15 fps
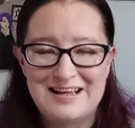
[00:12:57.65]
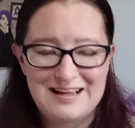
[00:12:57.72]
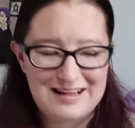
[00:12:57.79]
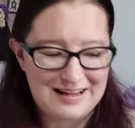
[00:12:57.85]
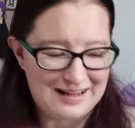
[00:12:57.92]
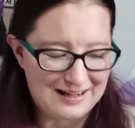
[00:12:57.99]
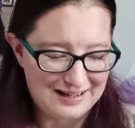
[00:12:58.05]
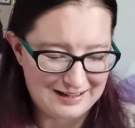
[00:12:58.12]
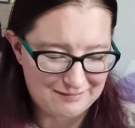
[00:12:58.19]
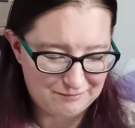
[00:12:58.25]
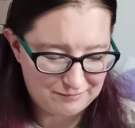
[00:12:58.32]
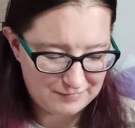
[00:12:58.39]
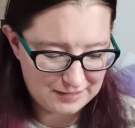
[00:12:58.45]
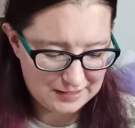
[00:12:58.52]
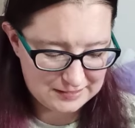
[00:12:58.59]
Um,
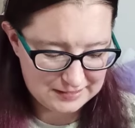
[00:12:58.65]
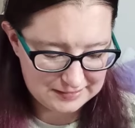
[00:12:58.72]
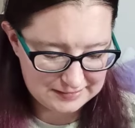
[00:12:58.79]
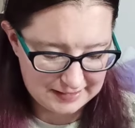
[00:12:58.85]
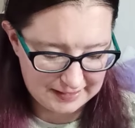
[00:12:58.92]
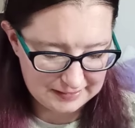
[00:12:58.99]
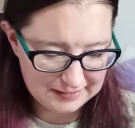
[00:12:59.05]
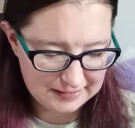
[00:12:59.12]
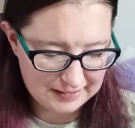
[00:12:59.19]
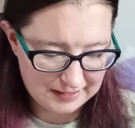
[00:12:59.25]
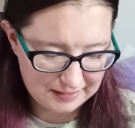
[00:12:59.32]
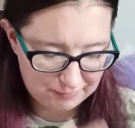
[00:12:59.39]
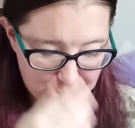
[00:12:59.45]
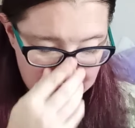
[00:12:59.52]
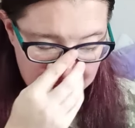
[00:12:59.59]
it's exactly kind
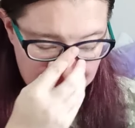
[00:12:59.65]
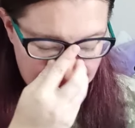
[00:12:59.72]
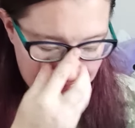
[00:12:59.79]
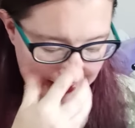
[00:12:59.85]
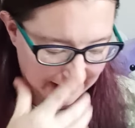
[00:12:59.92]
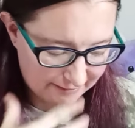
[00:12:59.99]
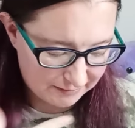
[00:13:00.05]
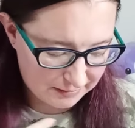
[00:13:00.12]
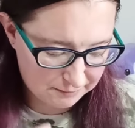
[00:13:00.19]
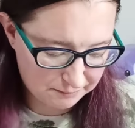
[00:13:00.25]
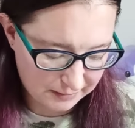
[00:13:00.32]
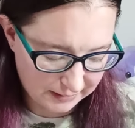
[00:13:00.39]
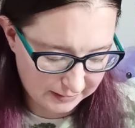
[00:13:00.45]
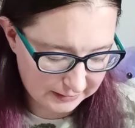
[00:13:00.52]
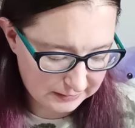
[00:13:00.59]
of what I have in
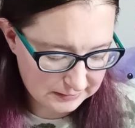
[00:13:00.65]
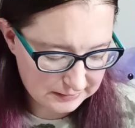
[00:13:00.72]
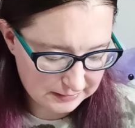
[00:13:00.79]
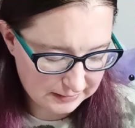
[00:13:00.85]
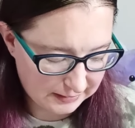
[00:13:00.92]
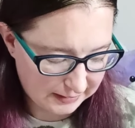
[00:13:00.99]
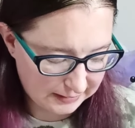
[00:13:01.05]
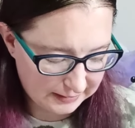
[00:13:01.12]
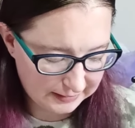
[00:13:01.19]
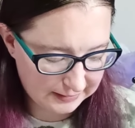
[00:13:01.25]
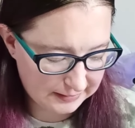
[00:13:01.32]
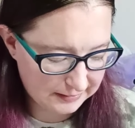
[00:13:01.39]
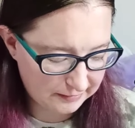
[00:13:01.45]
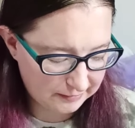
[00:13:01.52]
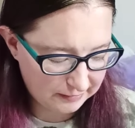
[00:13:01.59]
mind. I like
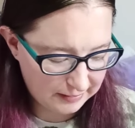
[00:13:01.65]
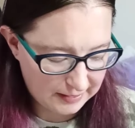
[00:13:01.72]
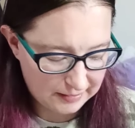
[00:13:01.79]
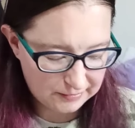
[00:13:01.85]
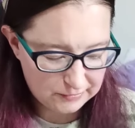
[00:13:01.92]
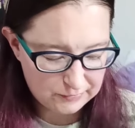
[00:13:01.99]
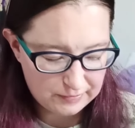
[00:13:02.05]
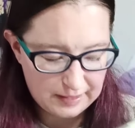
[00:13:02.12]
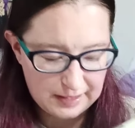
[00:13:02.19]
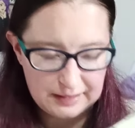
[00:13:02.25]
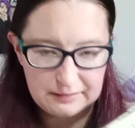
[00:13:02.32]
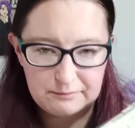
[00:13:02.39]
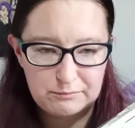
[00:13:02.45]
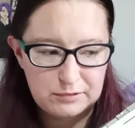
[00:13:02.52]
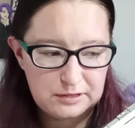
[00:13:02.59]
here how you can
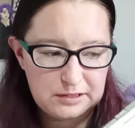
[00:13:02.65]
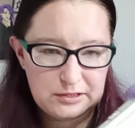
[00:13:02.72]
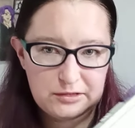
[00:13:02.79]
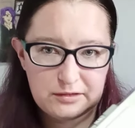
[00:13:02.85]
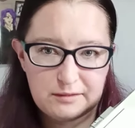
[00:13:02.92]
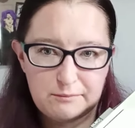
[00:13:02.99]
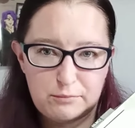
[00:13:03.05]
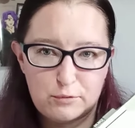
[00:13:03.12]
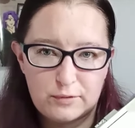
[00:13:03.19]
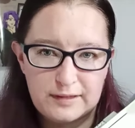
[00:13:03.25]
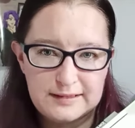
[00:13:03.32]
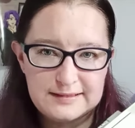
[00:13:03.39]
put in your important